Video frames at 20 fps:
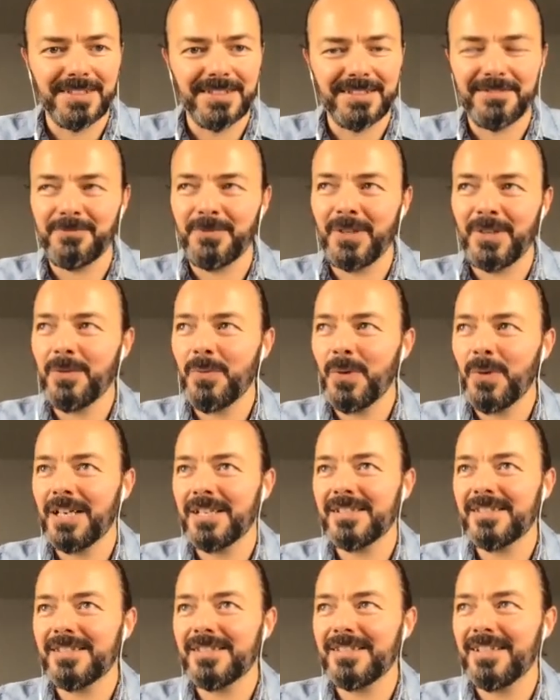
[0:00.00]
when I, when I
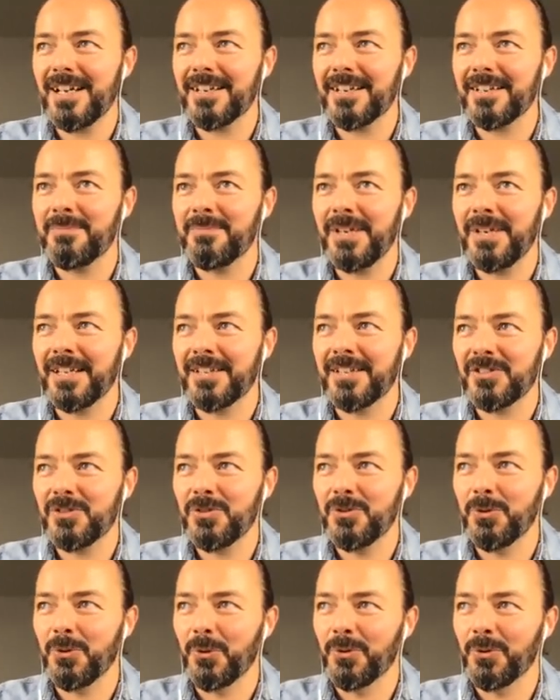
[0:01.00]
started back in
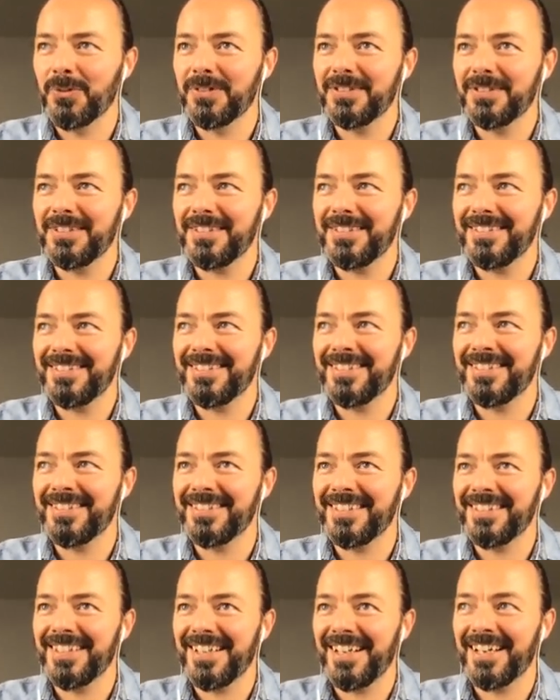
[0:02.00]
school,
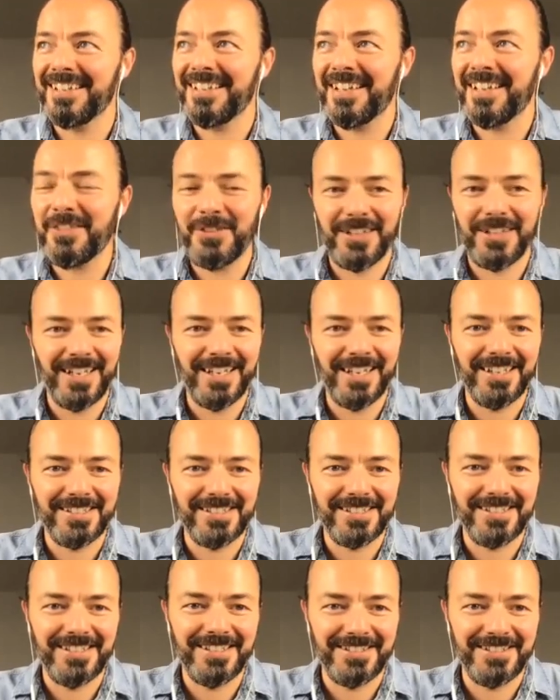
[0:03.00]
uh, I, I, think I can
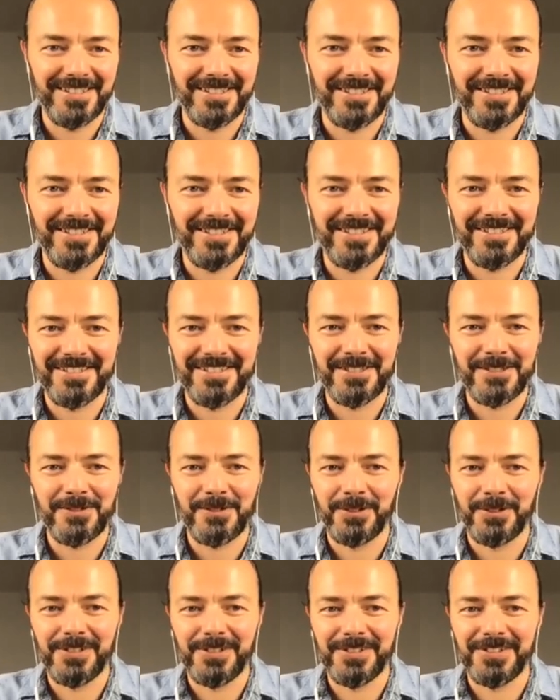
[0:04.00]
say it's it's it's
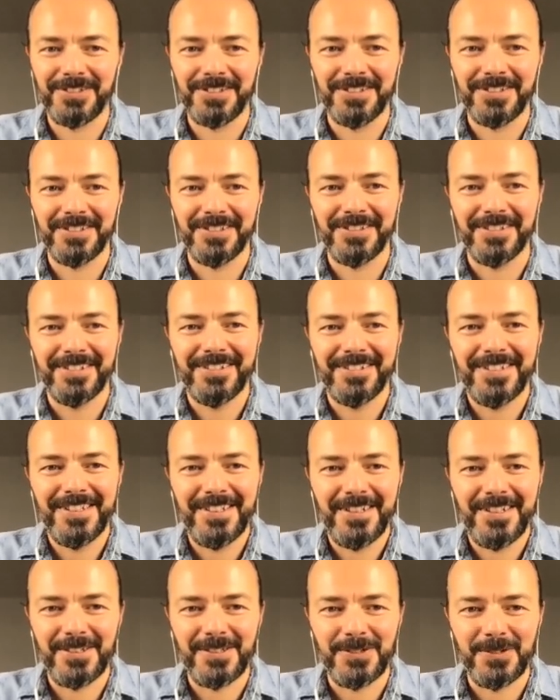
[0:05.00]
not uh,
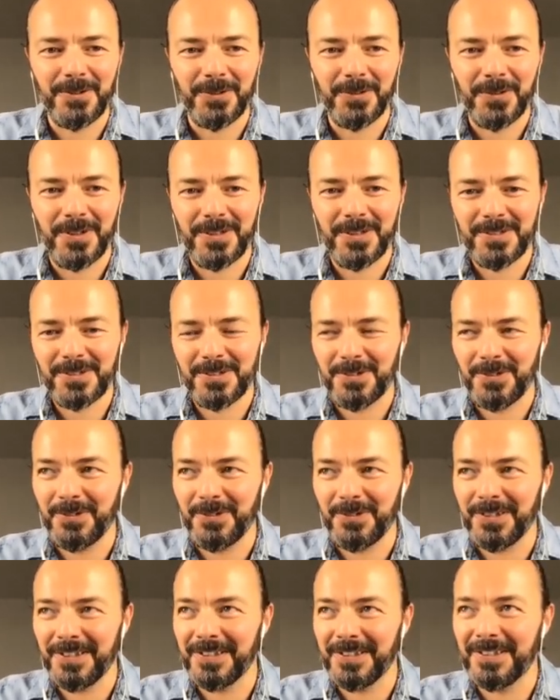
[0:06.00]
there's no there's no
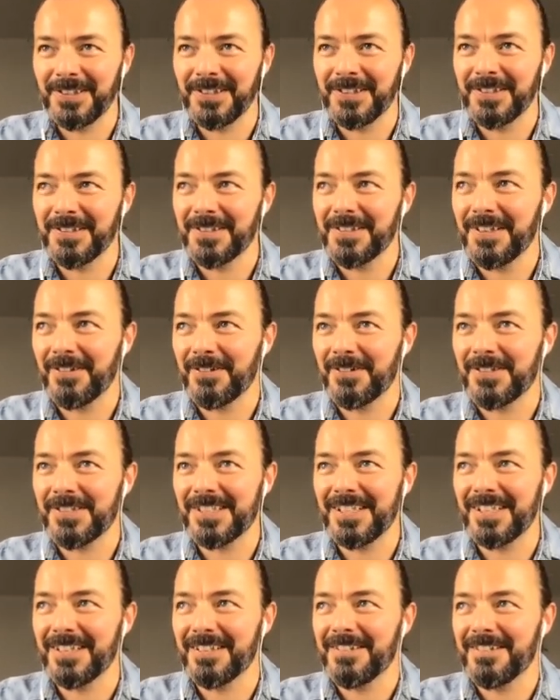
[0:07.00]
uh, how do you
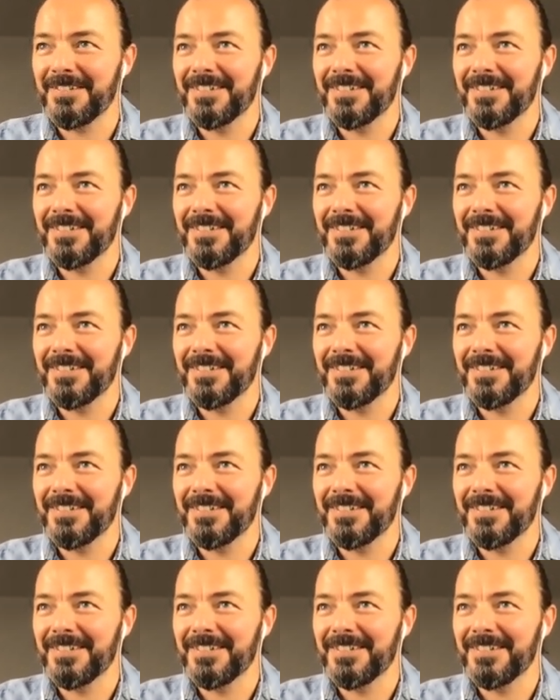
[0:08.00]
say